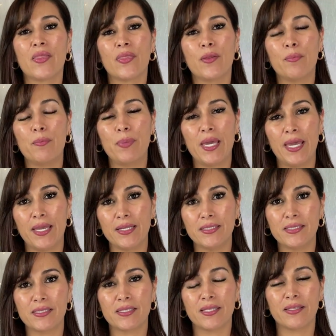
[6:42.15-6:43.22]
the
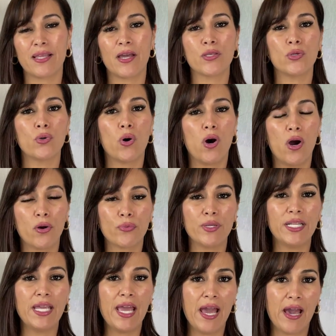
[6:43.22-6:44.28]
paints that you
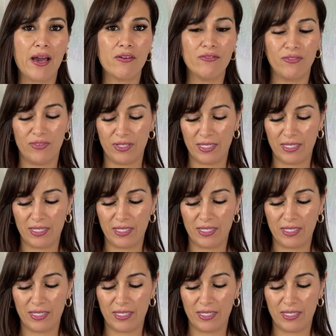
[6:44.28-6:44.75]
already have